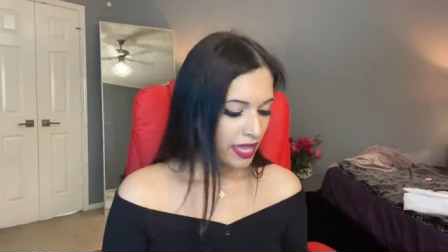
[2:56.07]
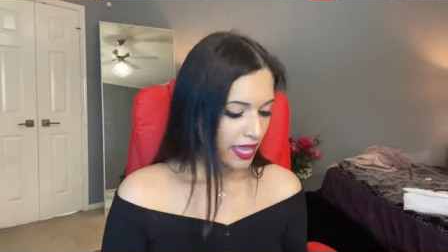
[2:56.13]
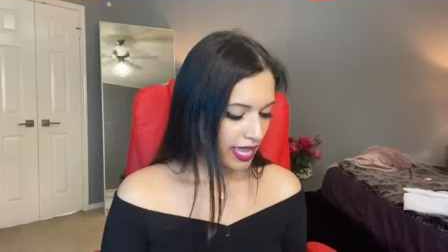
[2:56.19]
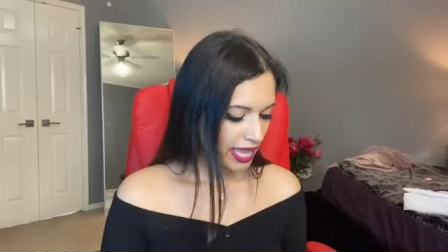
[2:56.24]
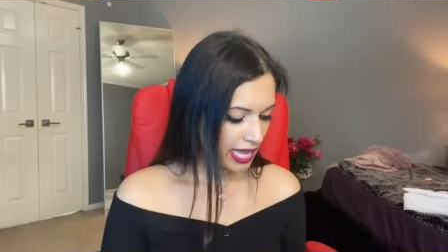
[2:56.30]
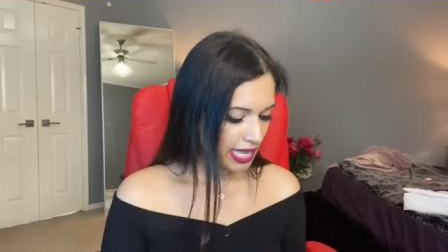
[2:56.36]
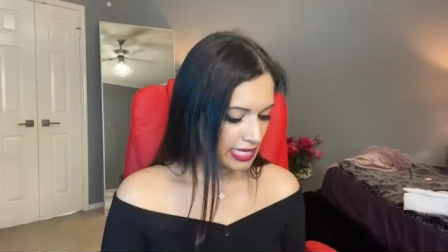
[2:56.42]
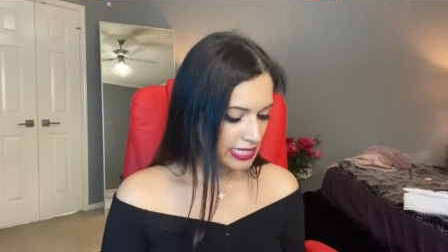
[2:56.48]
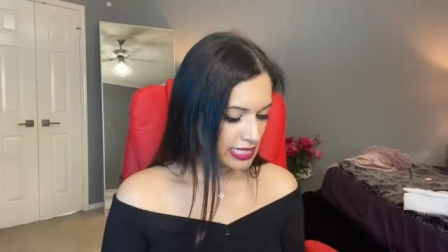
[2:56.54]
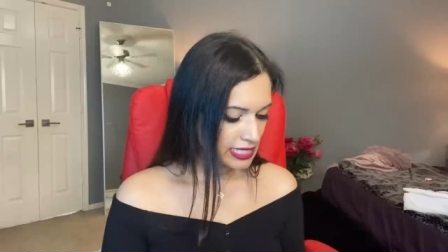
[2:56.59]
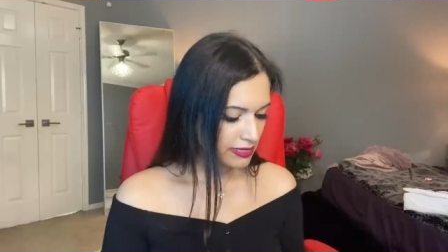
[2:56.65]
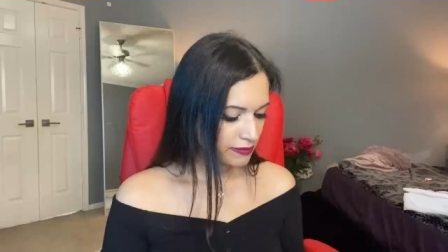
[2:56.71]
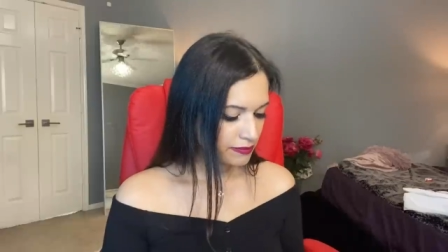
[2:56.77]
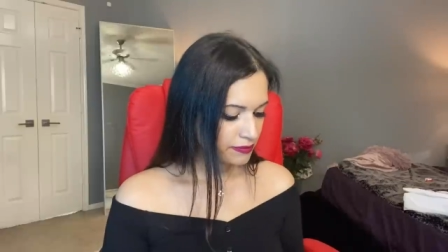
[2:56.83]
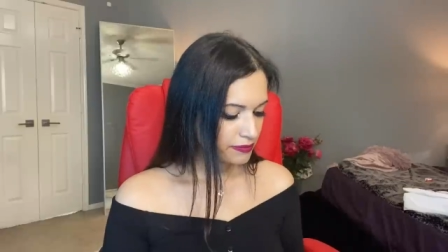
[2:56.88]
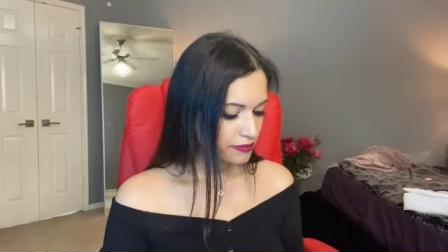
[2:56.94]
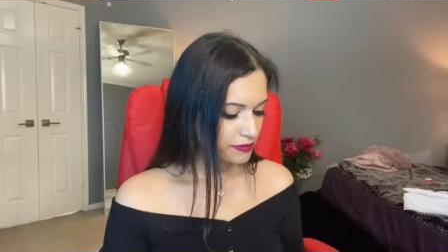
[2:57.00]
And
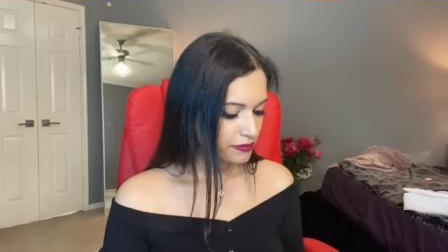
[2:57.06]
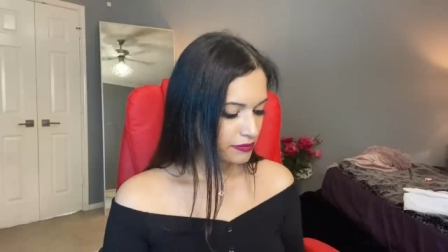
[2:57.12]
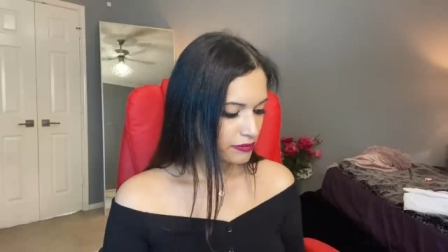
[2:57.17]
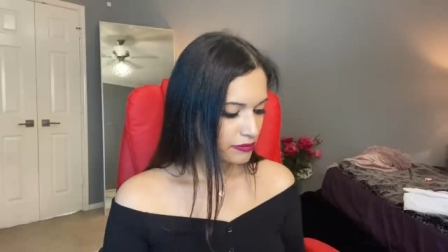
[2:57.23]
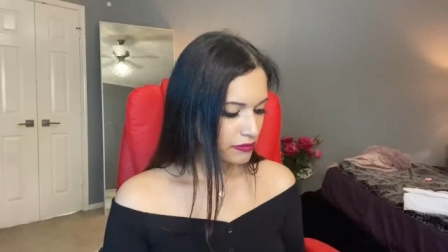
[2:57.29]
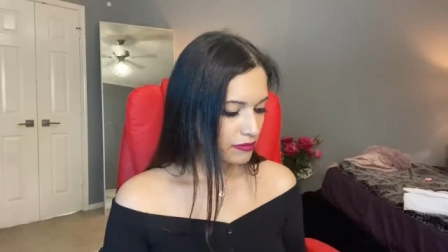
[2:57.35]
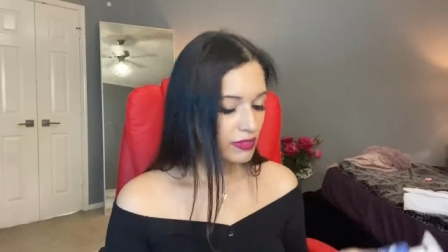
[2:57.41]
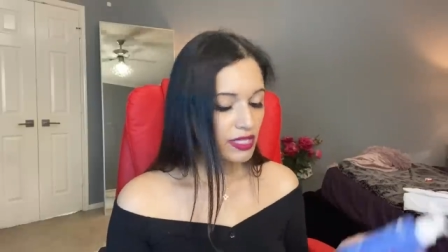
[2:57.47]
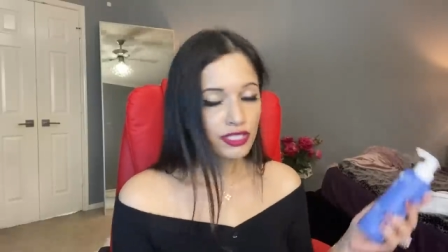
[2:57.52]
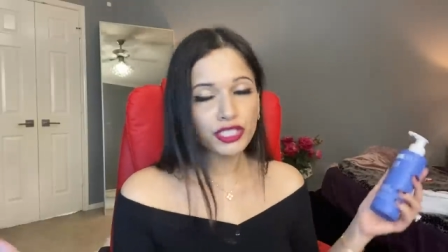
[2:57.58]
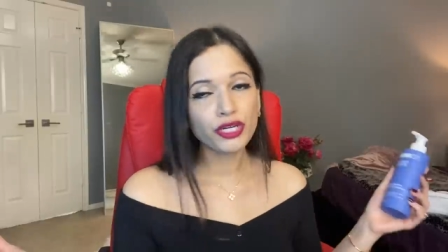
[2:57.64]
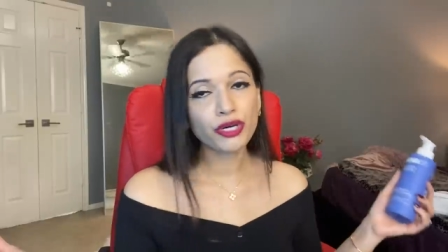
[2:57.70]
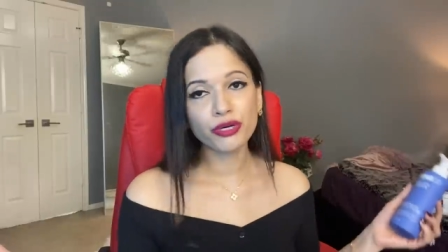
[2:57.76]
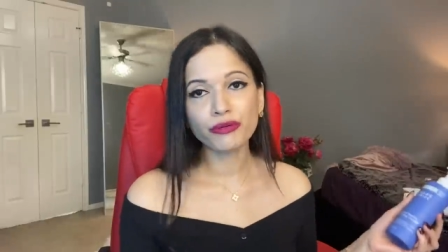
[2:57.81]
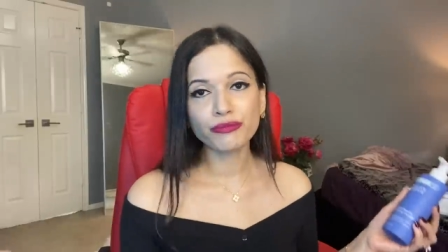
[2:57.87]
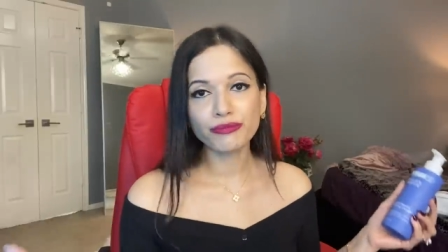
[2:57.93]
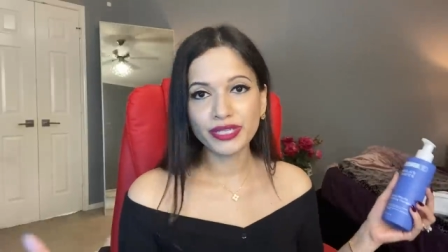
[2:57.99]

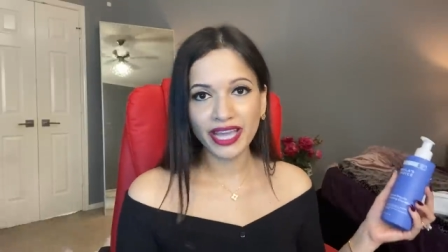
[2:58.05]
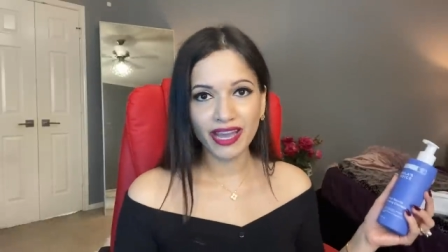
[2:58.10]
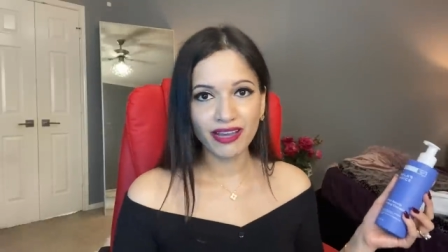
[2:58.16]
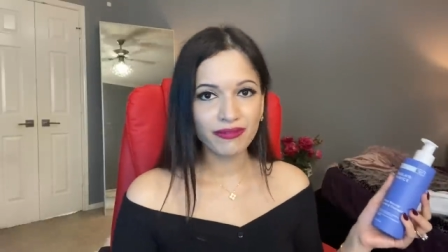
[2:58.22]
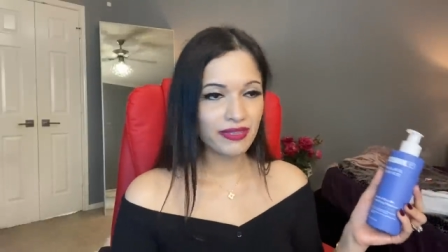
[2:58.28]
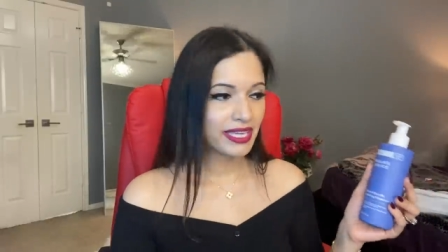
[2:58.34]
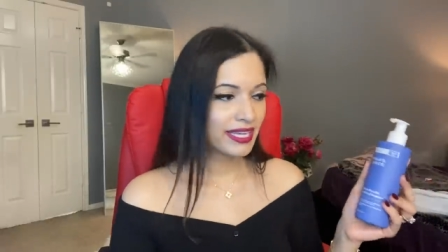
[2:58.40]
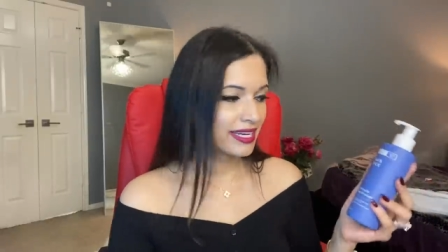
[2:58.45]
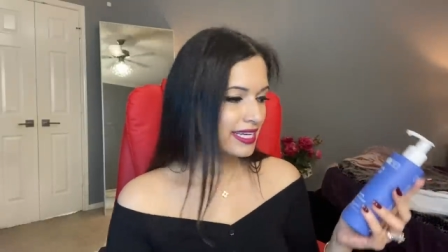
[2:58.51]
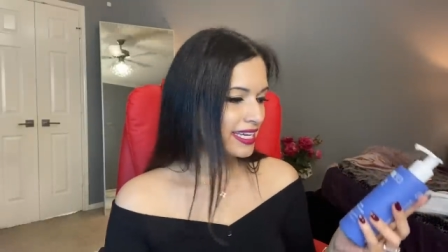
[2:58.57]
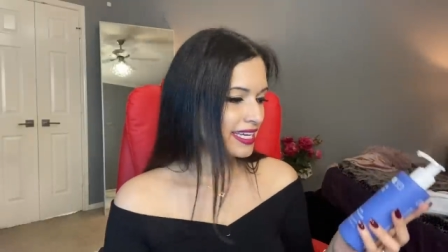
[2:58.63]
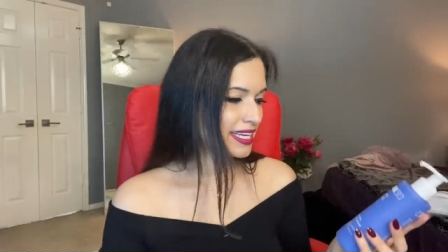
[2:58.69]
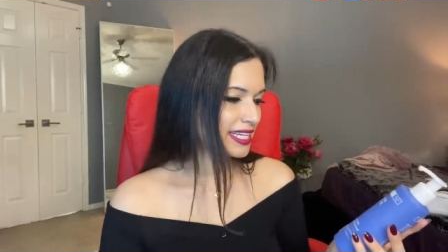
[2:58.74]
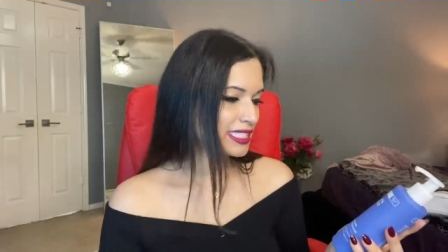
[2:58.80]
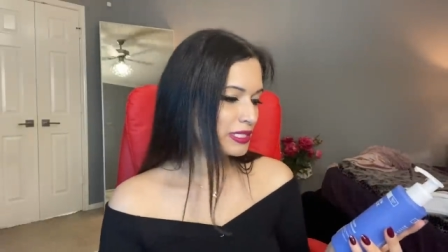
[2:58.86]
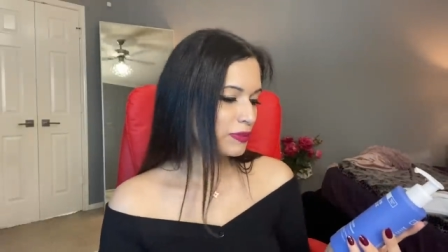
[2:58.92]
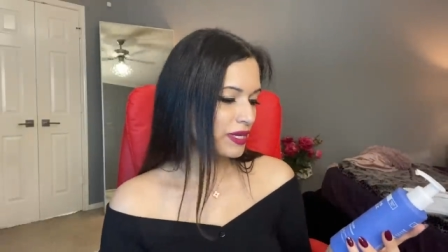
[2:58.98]
so yeah, it
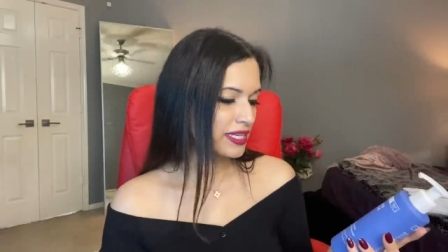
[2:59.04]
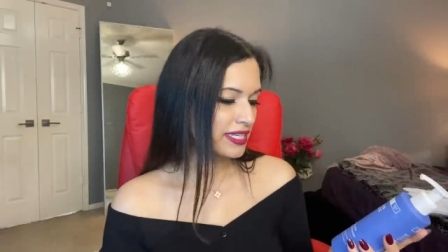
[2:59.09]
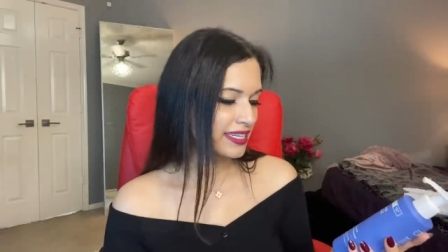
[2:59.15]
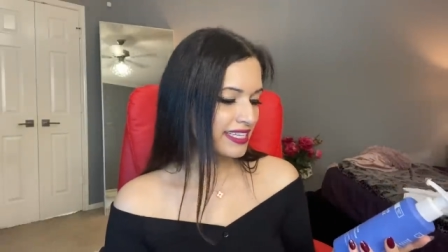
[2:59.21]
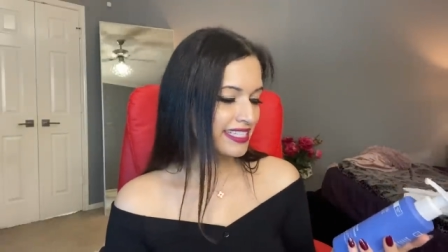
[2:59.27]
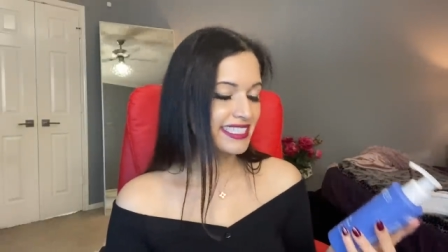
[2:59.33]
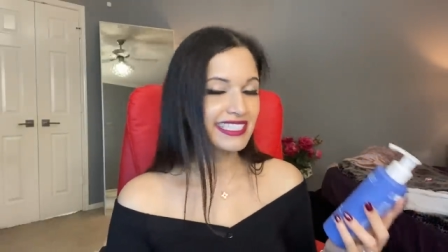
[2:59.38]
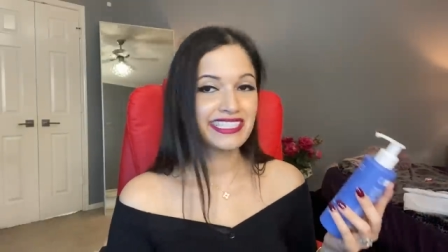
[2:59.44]
is what it is.